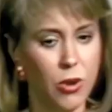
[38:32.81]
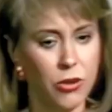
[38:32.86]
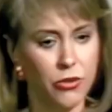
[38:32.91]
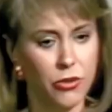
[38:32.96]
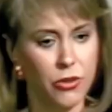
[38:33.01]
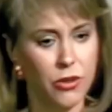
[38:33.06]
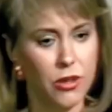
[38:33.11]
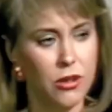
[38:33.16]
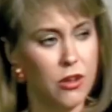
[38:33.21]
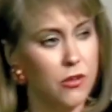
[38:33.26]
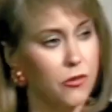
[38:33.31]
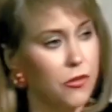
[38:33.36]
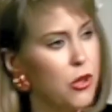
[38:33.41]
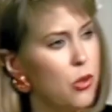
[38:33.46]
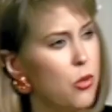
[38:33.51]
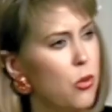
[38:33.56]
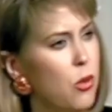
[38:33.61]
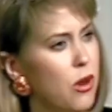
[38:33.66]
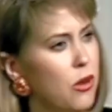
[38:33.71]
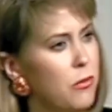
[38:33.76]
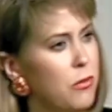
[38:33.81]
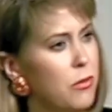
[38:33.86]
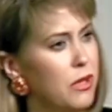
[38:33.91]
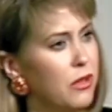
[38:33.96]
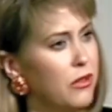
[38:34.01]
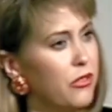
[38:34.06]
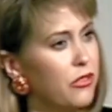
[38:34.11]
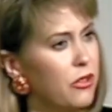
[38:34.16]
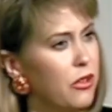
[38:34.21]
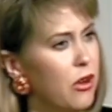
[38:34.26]
was that if you want to
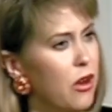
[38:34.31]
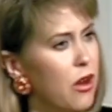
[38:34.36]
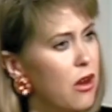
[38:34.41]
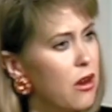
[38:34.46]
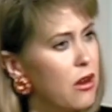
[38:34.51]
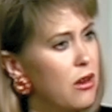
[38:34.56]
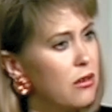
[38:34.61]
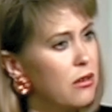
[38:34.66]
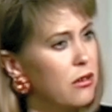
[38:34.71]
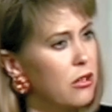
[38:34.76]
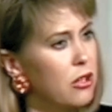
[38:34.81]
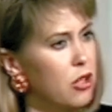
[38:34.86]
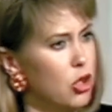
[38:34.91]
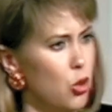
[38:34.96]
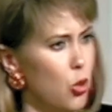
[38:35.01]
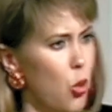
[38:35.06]
be a star,